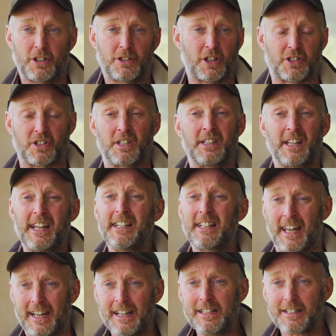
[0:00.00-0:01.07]
She doesn't need
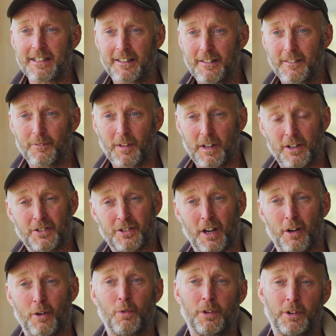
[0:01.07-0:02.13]
heat.
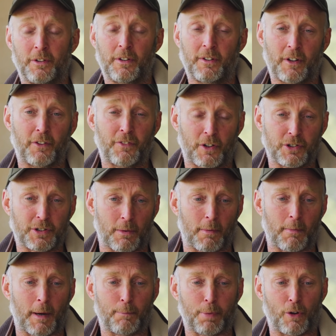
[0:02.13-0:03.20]
So although some of
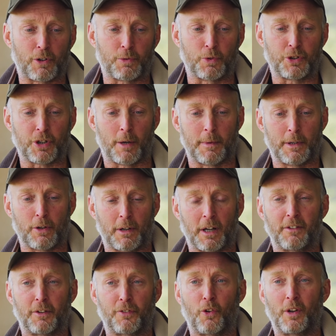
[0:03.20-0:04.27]
my blogs will show me doing
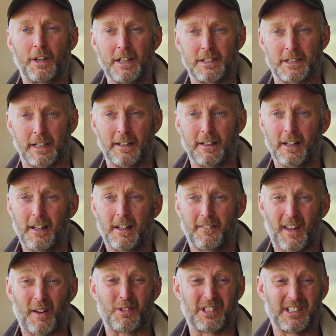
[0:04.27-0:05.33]
underfloor heating,
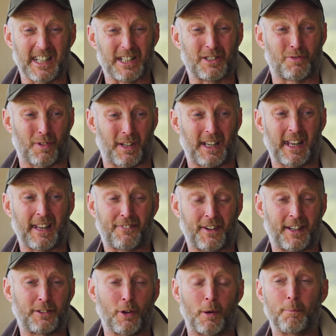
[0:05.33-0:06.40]
that was literally, if
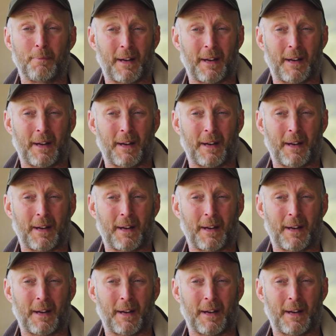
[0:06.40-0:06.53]
I'd gone